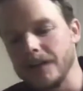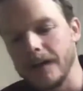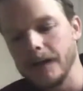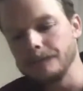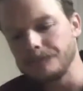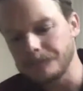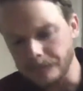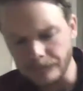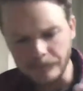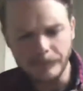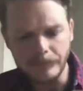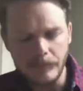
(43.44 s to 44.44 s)
in,
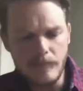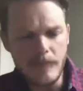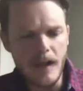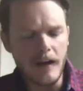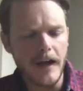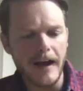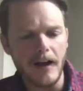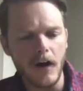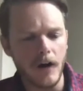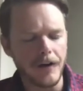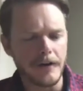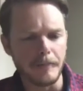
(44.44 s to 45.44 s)
got
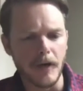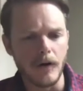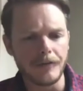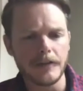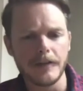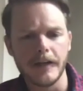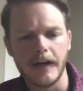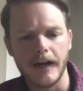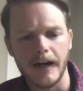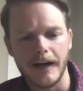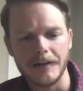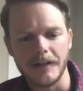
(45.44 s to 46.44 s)
called into both, did
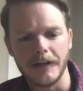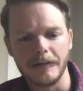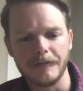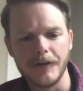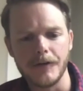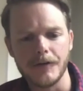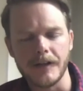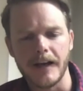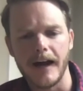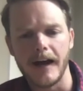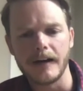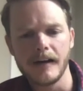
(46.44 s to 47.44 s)
uh, did interviews and
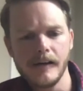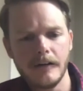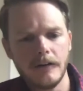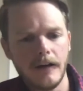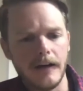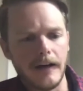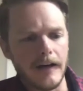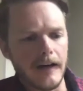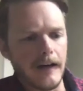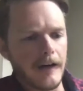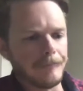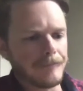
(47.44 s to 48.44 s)
got
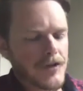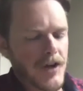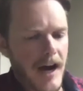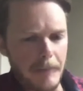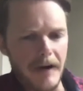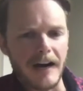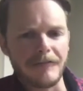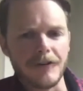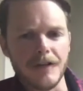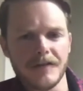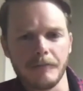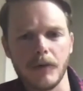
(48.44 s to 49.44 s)
uh, job offers
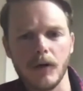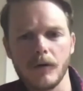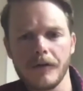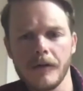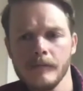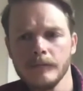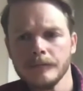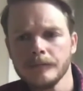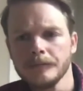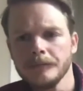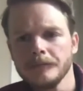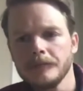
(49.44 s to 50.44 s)
from both.
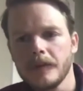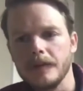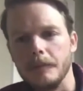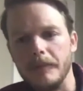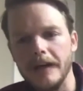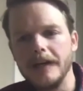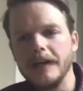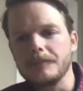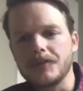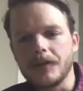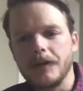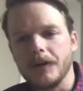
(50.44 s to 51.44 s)
The medium
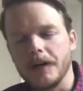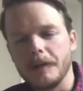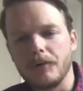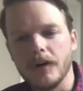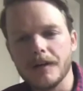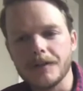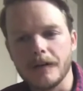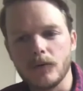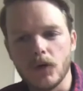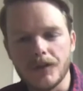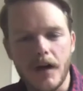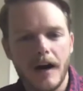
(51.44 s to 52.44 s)
security prison
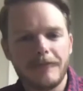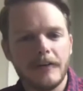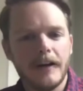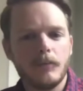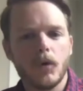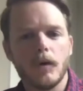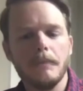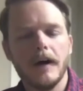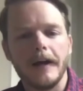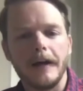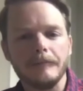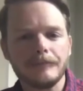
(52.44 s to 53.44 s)
was offering more
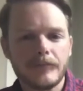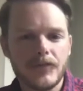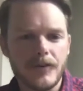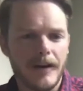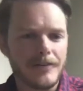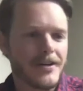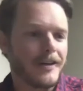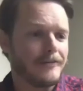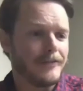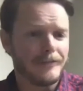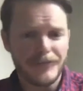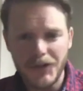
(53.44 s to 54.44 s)
money, so I was like,
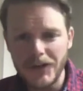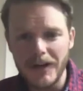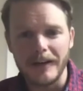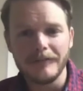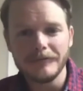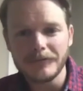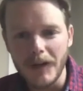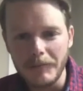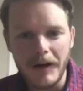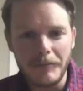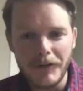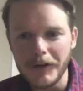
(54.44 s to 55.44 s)
"Well, shit, I'm, I'm
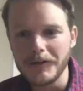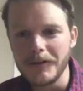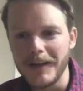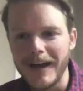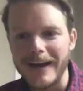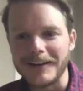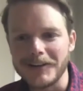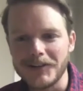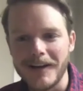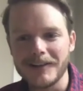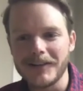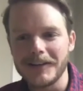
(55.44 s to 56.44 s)
gonna go do that. That
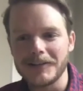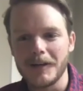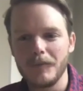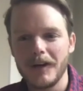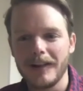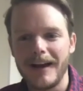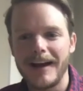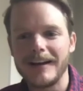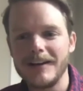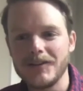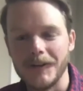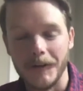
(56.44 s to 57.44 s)
sounds like it's gonna be a lot
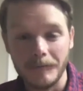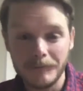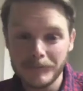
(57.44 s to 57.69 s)
easier."